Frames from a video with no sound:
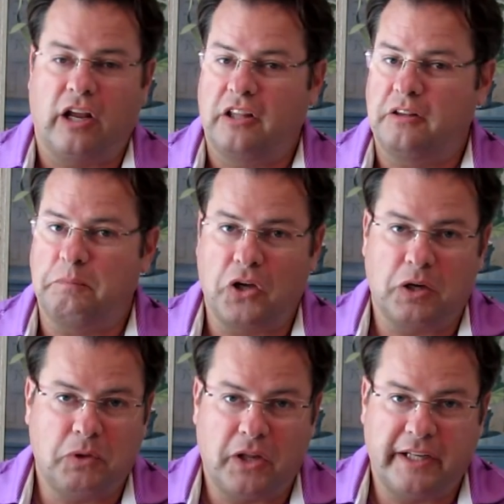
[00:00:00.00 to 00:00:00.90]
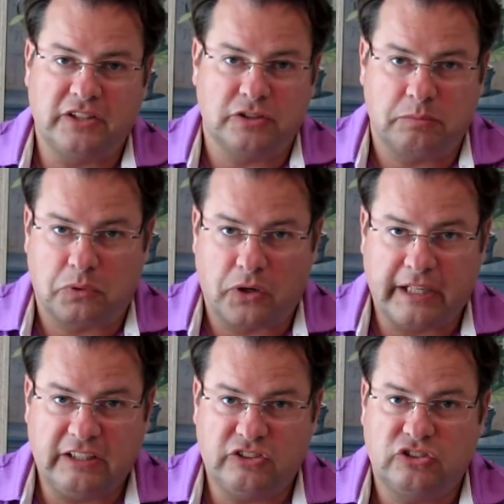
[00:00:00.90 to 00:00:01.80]
The bottom line is
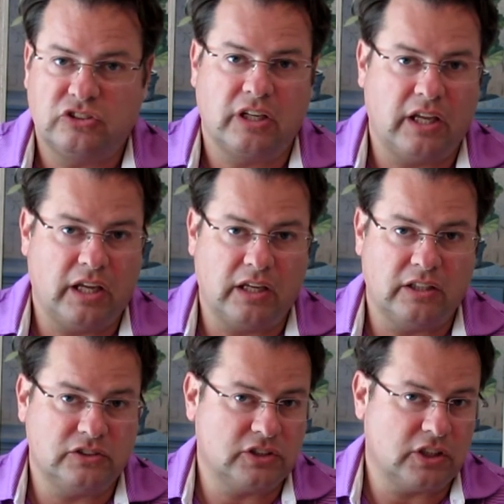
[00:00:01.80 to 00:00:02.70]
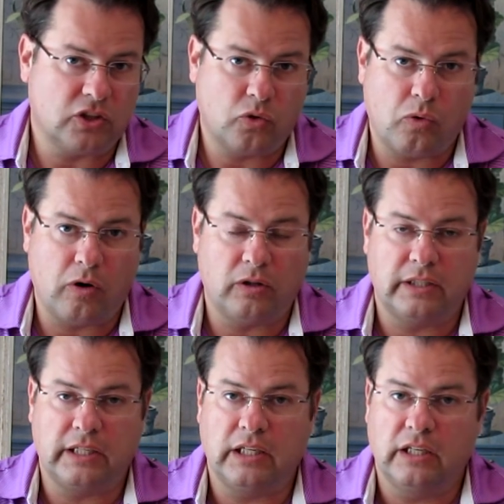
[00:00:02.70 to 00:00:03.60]
price and
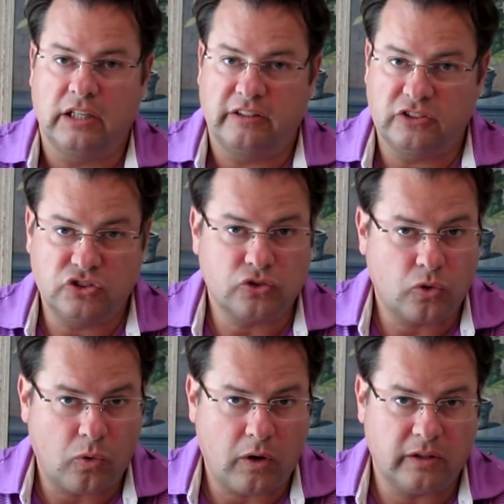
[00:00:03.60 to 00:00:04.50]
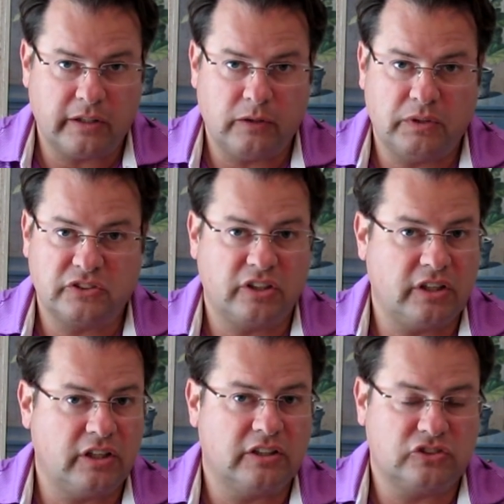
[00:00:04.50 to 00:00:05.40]
quality. This is a quality
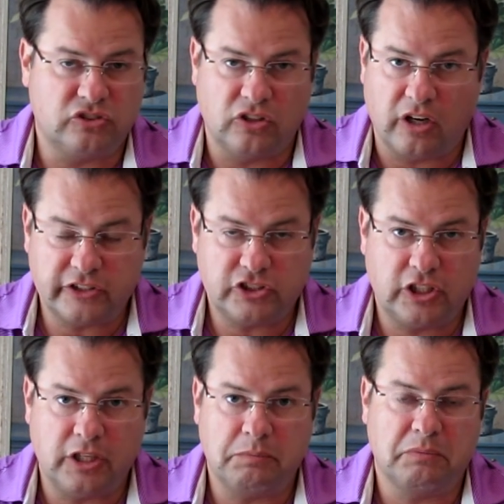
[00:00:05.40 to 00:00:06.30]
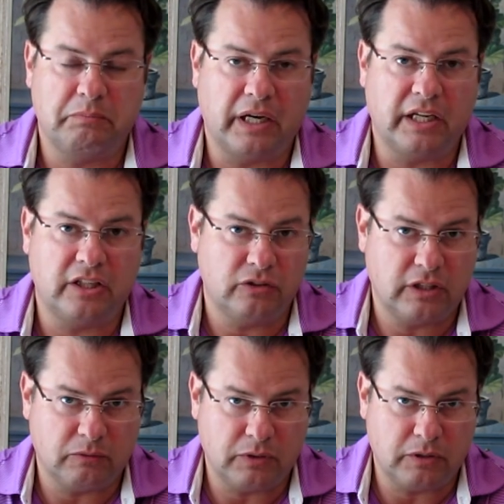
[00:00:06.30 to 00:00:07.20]
whiskey. It's not cheap, but you
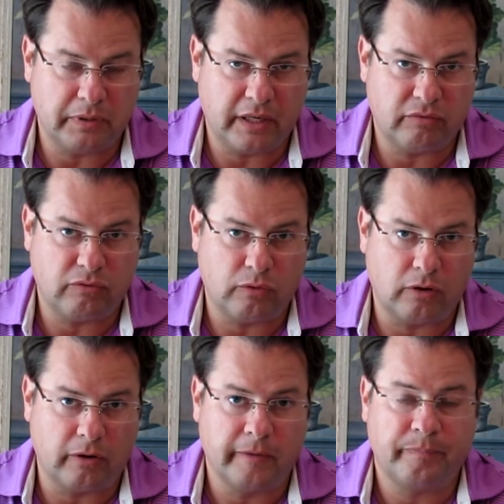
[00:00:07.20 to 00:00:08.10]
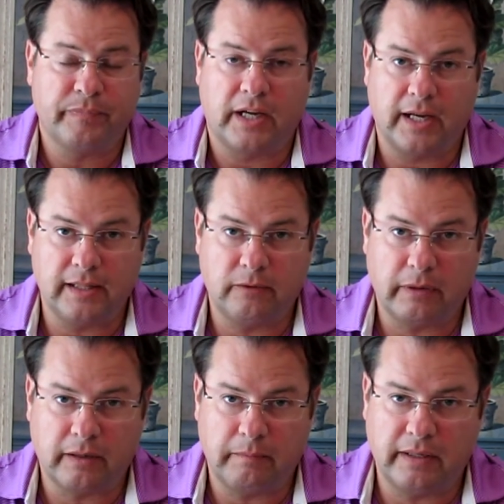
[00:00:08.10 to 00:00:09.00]
get what you pay for. Highly
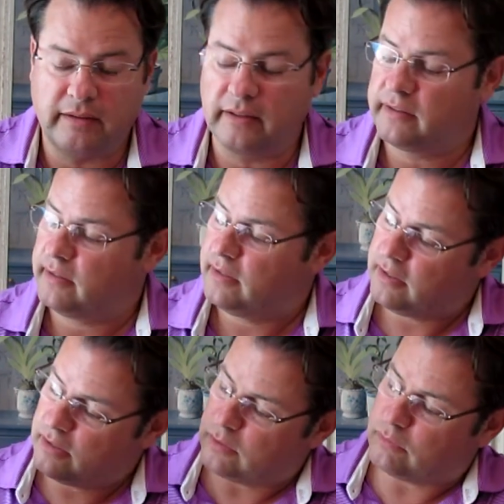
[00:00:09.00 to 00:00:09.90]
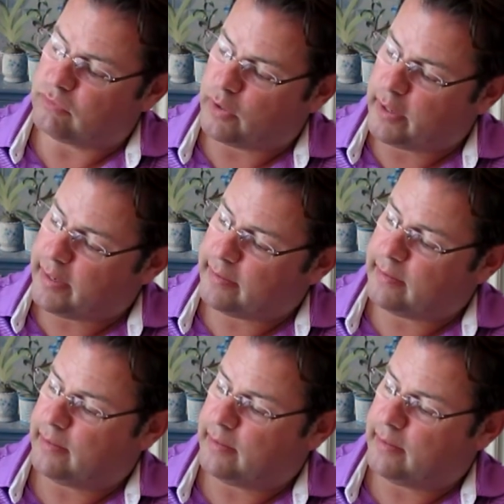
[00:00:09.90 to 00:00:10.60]
recommended. Laphroaig